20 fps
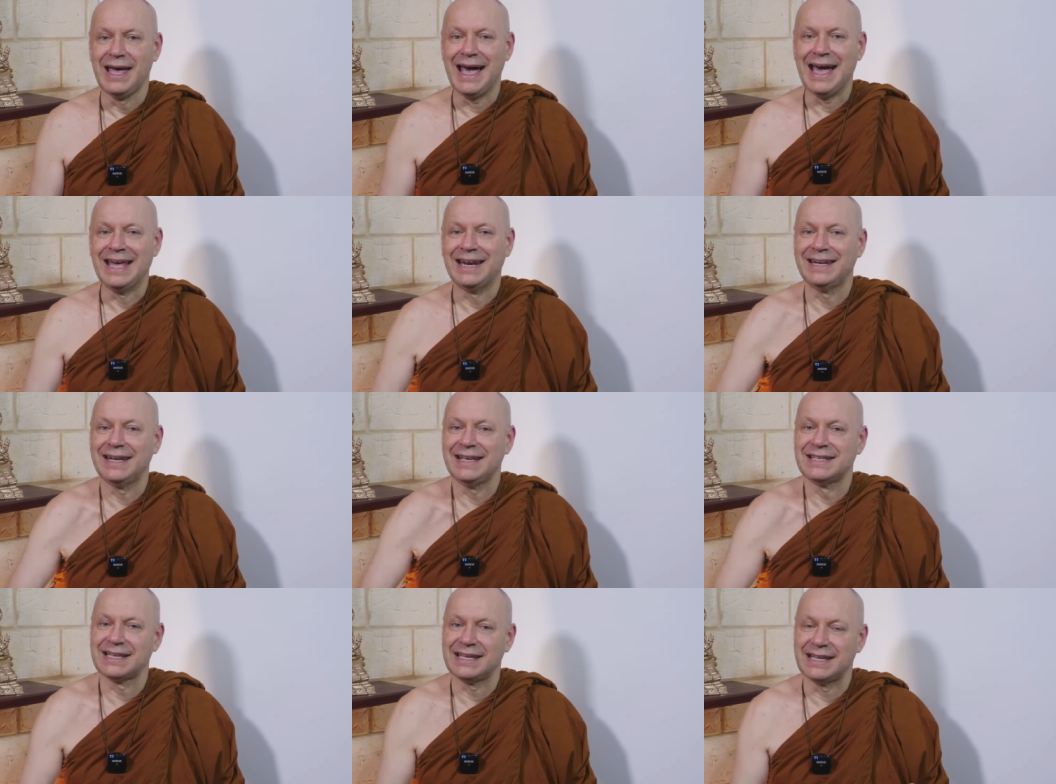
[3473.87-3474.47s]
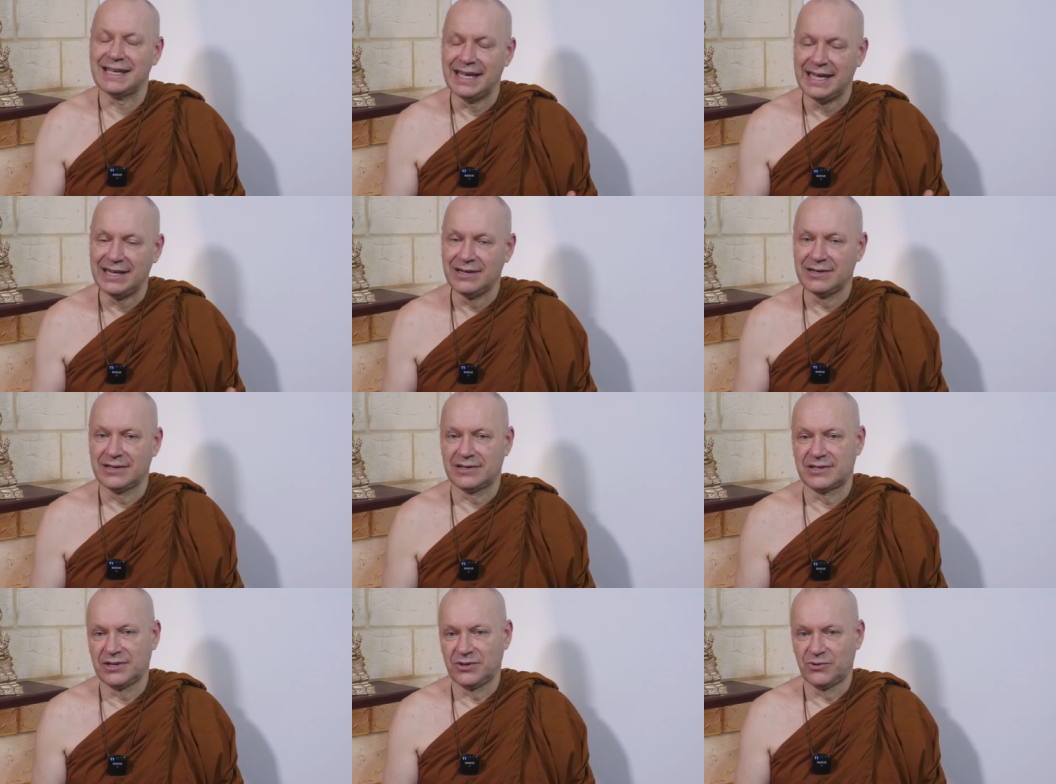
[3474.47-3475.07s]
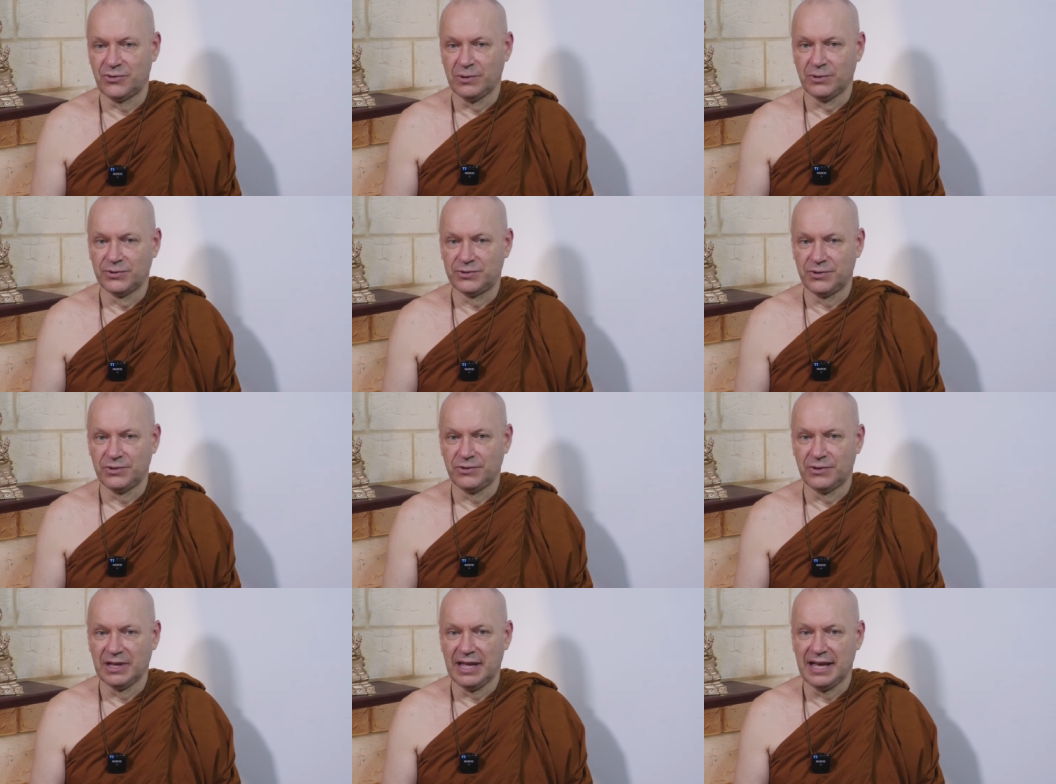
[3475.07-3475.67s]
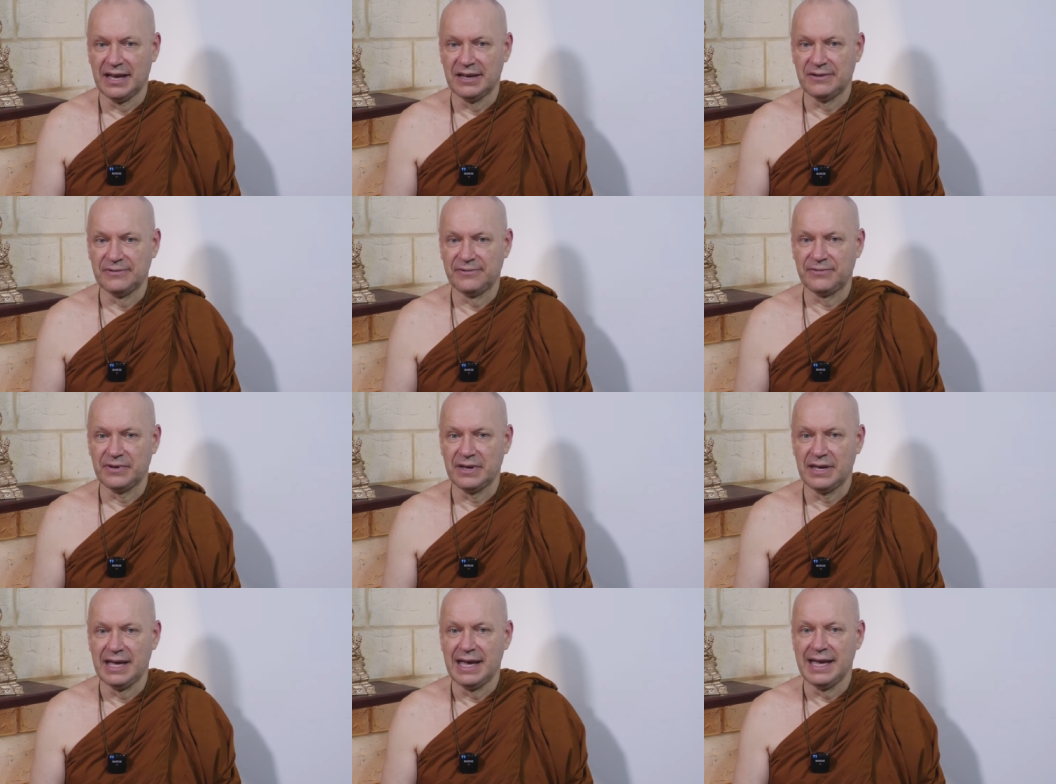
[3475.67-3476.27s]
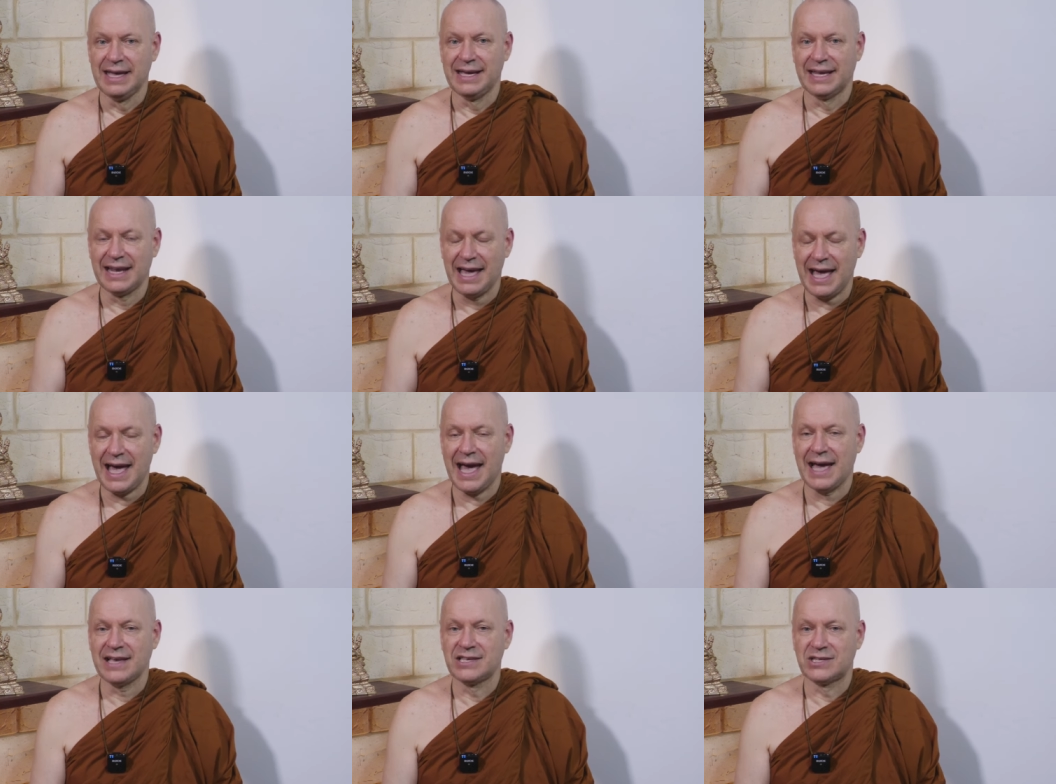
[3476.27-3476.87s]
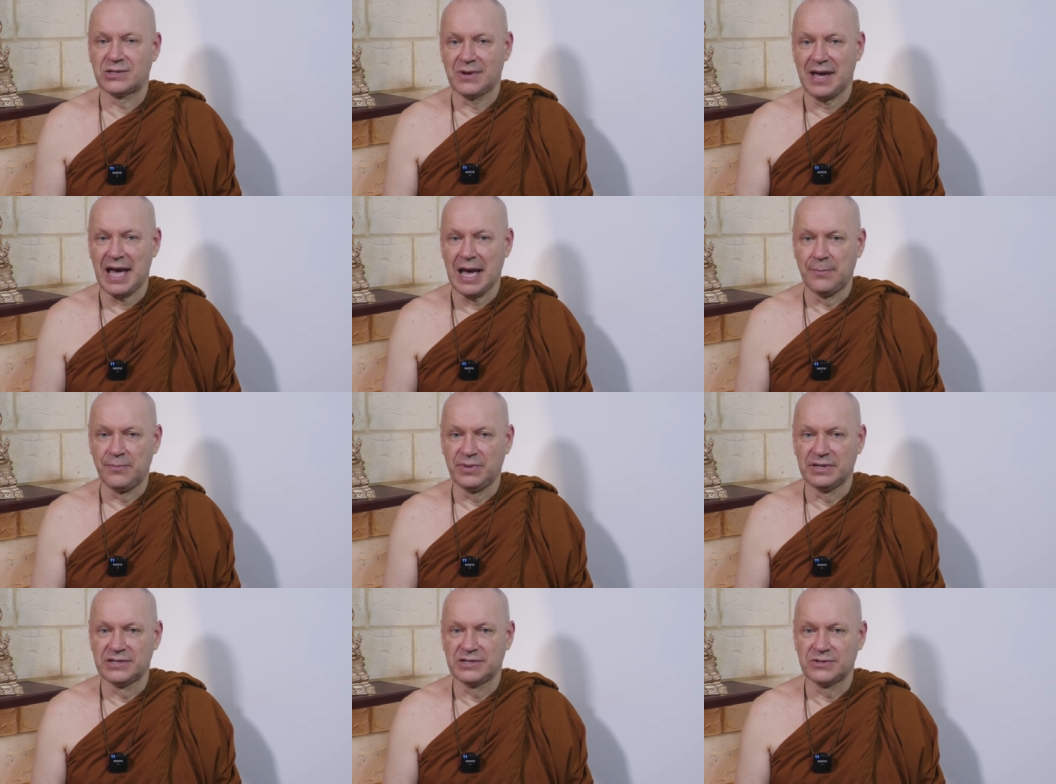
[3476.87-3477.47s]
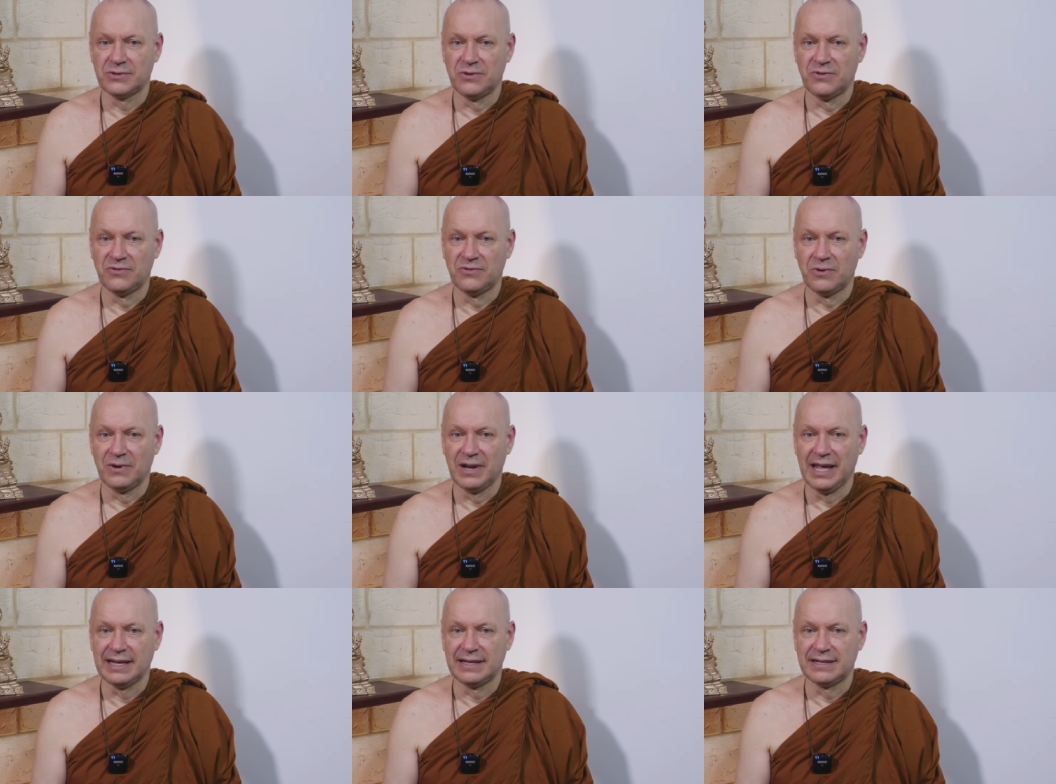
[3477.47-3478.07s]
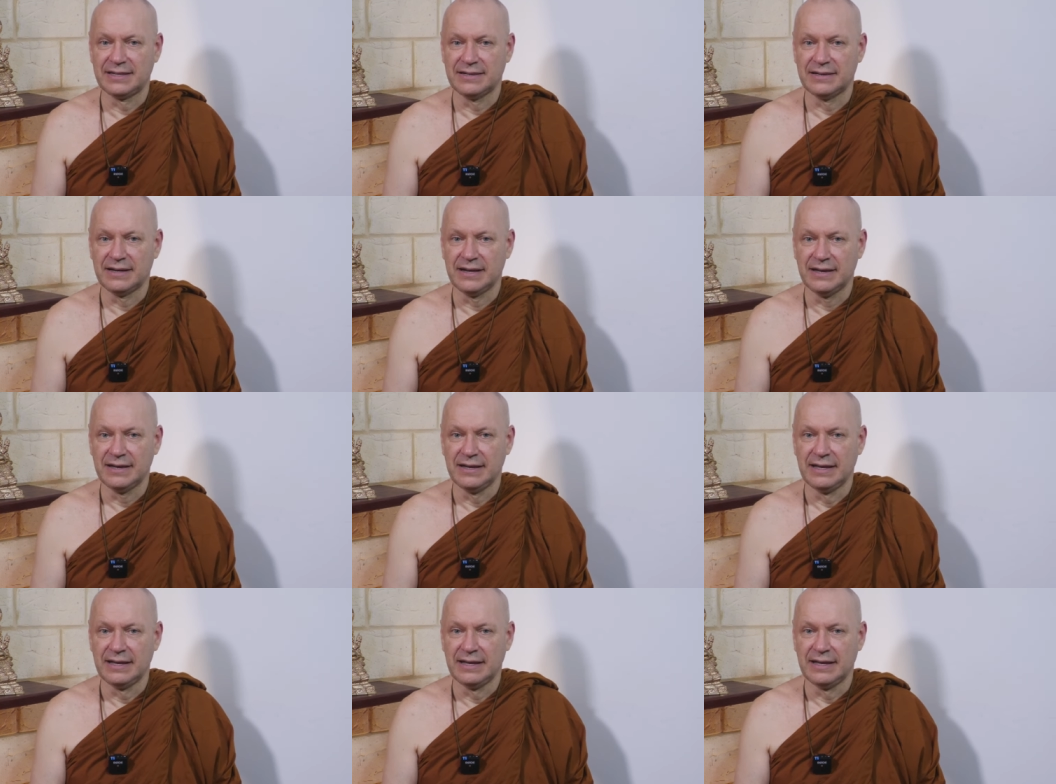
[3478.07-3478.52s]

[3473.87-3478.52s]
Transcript: And it is integral to your life. Uh, it has to happen sooner or later.